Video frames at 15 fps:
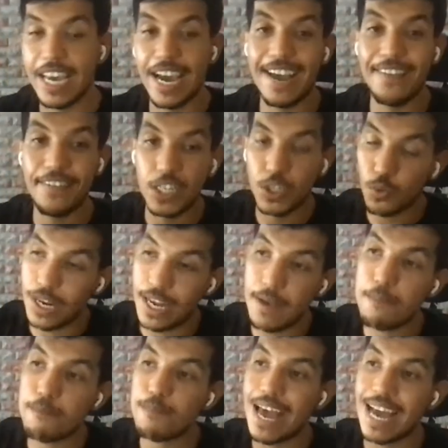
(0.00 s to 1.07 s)
And it will
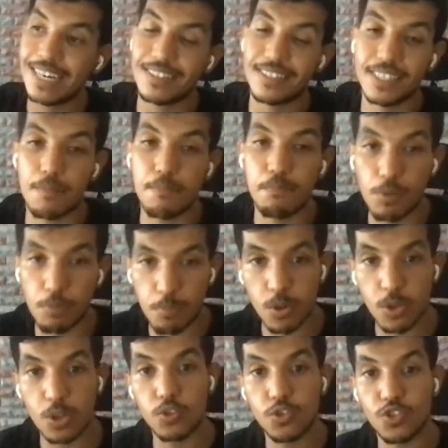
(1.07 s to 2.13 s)
impact some
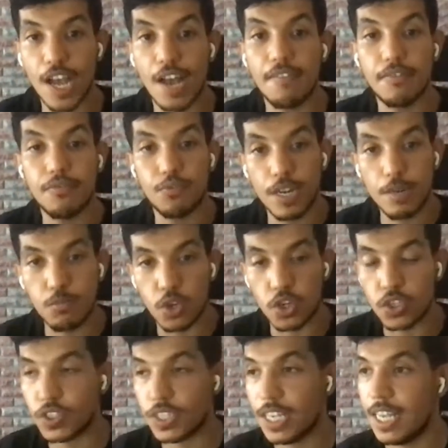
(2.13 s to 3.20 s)
popular Java
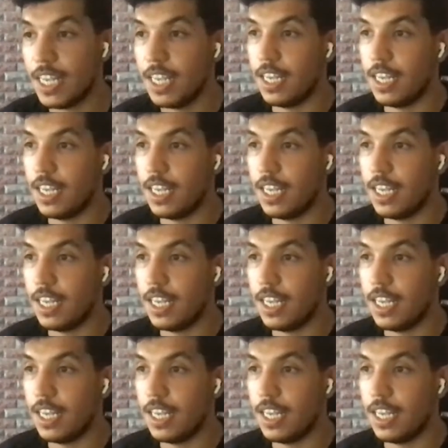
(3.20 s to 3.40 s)
frameworks